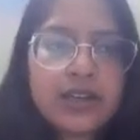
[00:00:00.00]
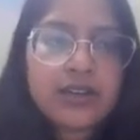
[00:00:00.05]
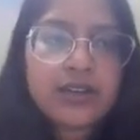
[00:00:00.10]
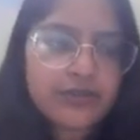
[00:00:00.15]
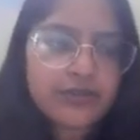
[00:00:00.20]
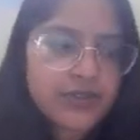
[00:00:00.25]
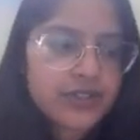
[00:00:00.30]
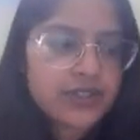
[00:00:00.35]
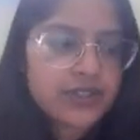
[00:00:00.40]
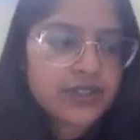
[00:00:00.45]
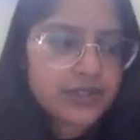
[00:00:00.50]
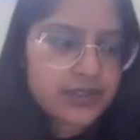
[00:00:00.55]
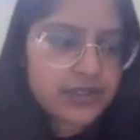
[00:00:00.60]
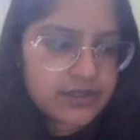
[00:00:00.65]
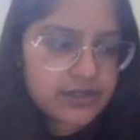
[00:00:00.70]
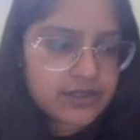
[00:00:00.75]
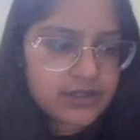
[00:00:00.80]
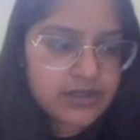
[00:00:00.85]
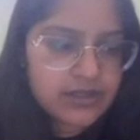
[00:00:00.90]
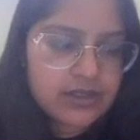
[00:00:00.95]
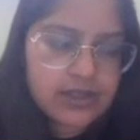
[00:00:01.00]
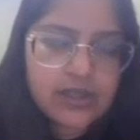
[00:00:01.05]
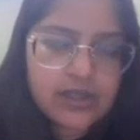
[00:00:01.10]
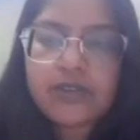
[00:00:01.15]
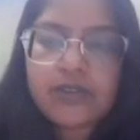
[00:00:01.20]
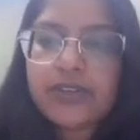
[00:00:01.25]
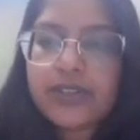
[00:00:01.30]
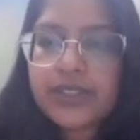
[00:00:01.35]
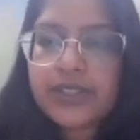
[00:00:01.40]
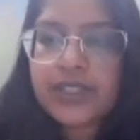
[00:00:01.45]
A further
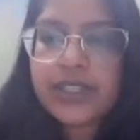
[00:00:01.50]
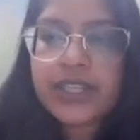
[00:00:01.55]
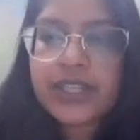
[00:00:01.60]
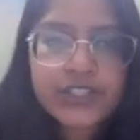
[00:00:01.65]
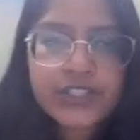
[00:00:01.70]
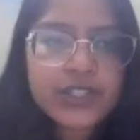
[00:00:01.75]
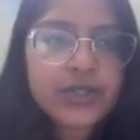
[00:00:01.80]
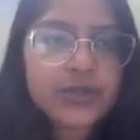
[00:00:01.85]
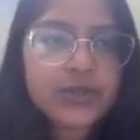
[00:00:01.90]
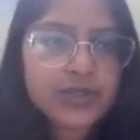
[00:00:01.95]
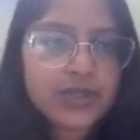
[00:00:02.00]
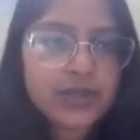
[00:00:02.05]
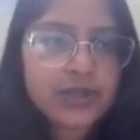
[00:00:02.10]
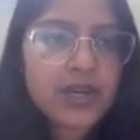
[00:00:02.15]
lecture looks